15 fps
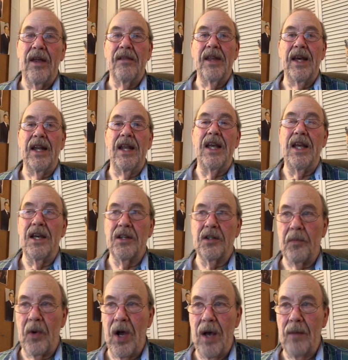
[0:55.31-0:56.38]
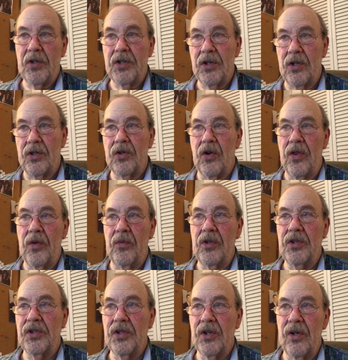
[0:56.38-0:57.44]
that he has promised us or the
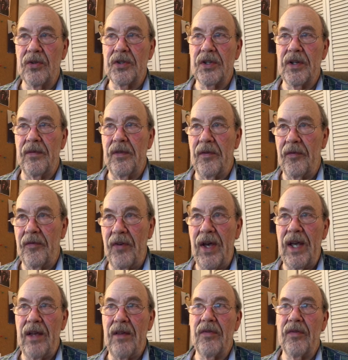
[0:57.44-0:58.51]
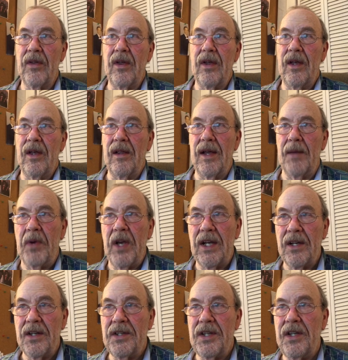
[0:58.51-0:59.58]
results of the faith
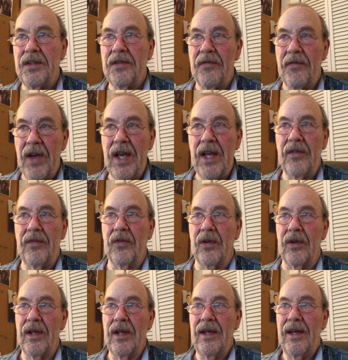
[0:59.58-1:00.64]
because he's faithful.